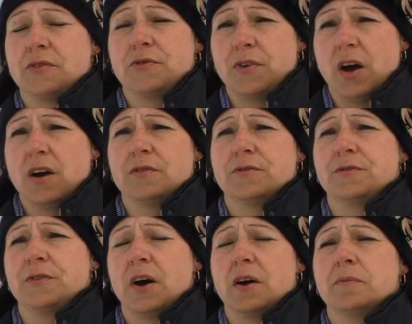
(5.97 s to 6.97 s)

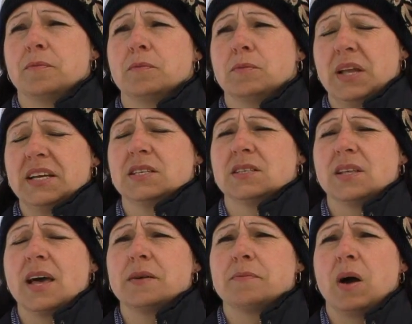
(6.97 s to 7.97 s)
of places
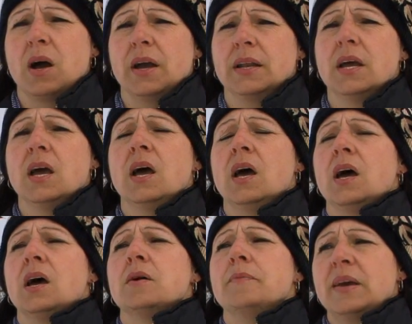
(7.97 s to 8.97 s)
like mine.
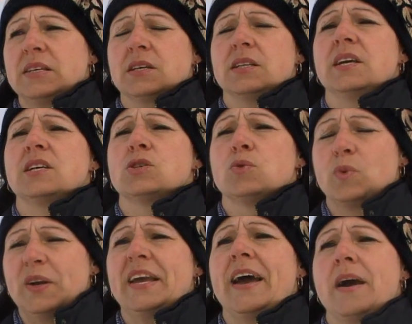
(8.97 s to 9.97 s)
Basically, it's a
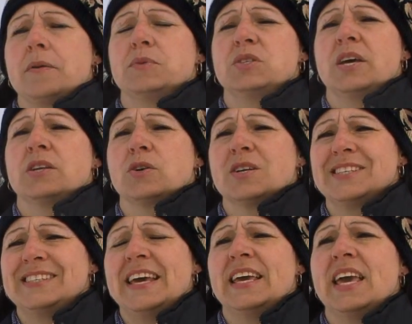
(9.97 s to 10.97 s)
rehab center.
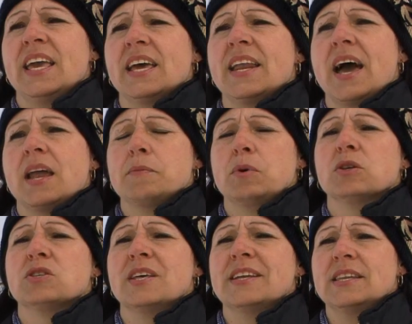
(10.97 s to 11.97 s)
It's taking in
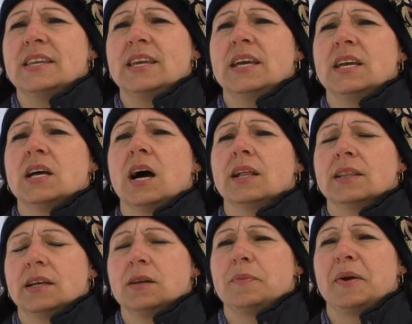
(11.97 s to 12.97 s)
animals that need a
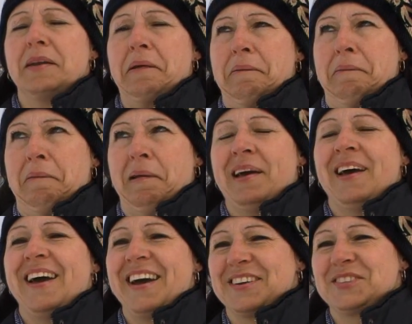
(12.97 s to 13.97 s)
little bit
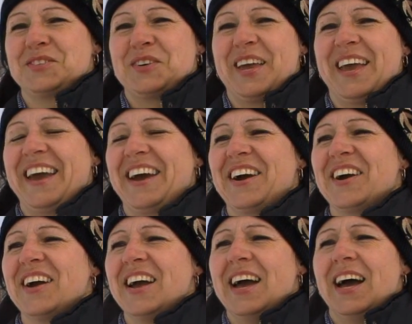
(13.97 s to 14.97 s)
extra care,